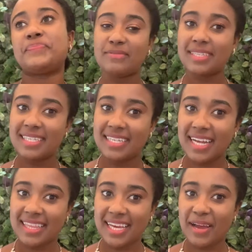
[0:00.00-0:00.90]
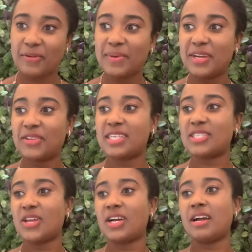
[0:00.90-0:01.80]
Really did not think I would be here this
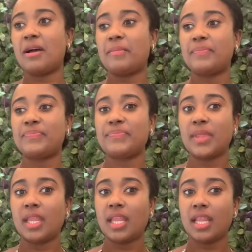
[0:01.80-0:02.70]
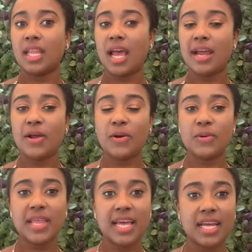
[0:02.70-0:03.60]
long. I
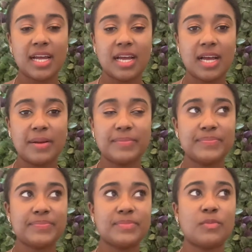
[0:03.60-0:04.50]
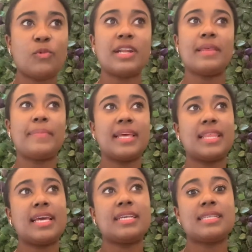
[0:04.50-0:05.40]
know that one of the big
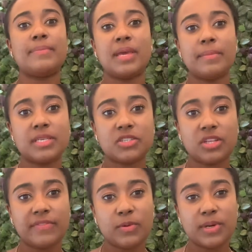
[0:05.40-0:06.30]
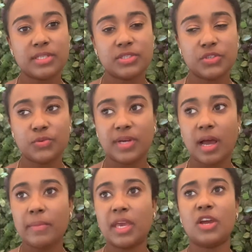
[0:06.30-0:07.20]
things that me and Mr. Living wanted to do when
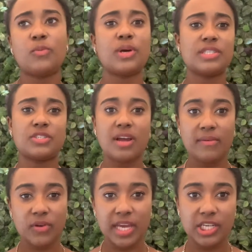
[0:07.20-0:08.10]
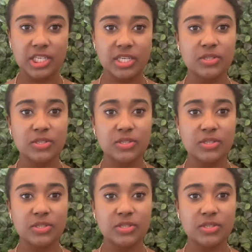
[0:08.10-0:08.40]
coming here was to travel in Asia.